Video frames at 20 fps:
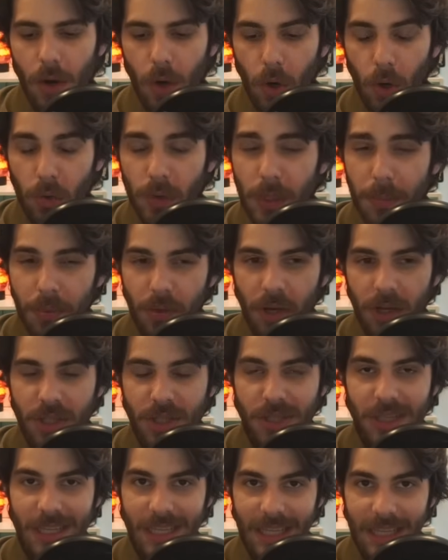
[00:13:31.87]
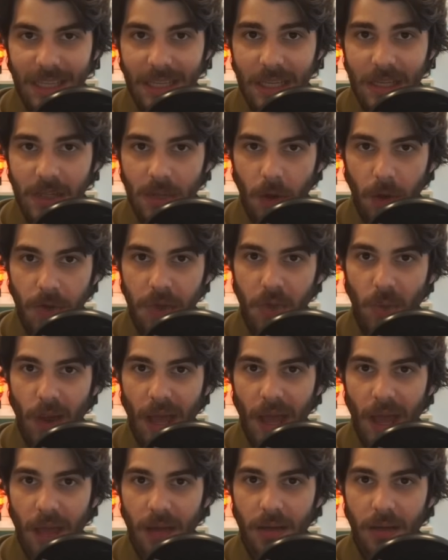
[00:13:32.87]
Early production E's also
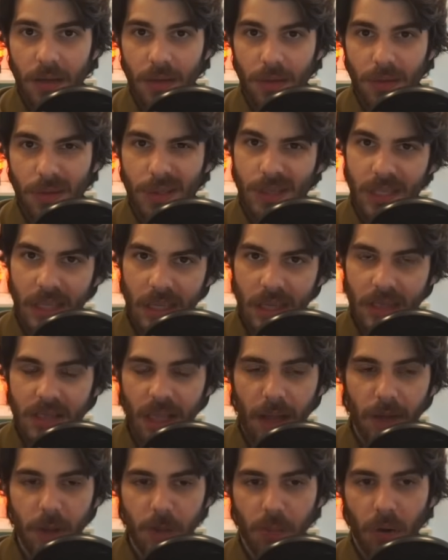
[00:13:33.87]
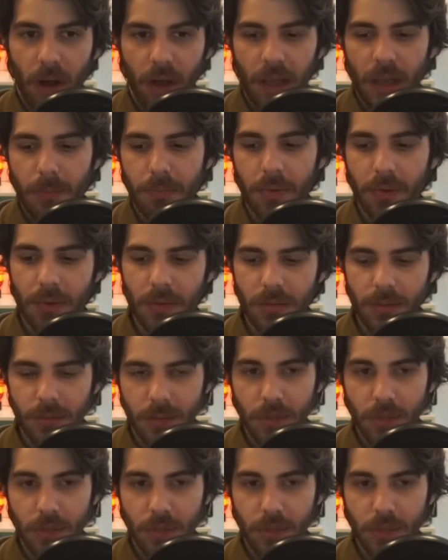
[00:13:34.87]
had the D style sprocket, but